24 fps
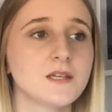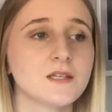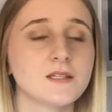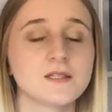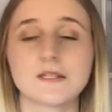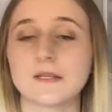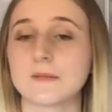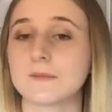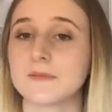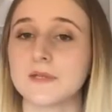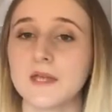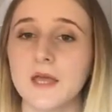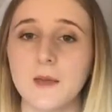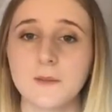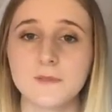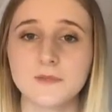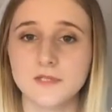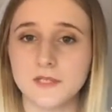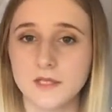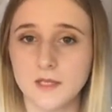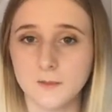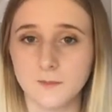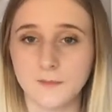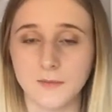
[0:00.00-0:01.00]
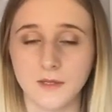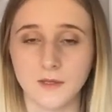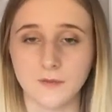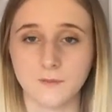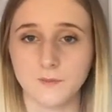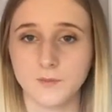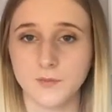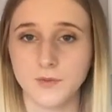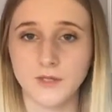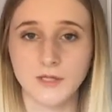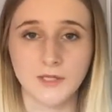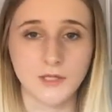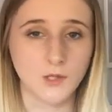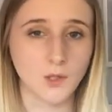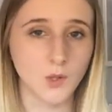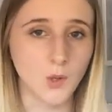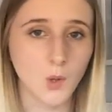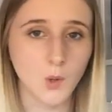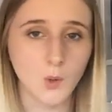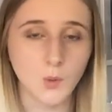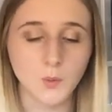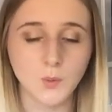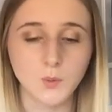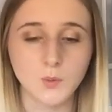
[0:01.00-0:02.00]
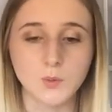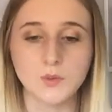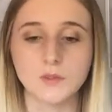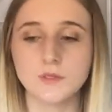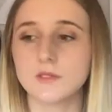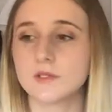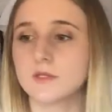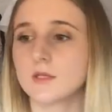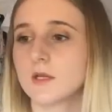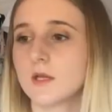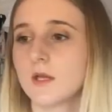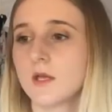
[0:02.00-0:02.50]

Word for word: sometimes it can be pretty cold.